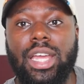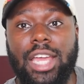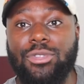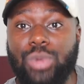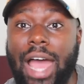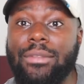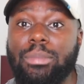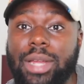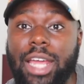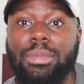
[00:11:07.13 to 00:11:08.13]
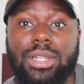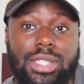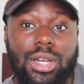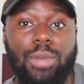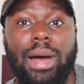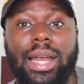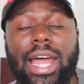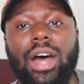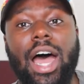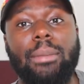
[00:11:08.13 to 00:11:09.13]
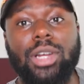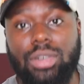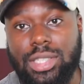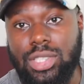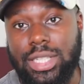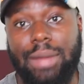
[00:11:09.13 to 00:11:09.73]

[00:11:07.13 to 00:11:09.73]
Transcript: If you haven't been able to tell by now, I'm a Christian.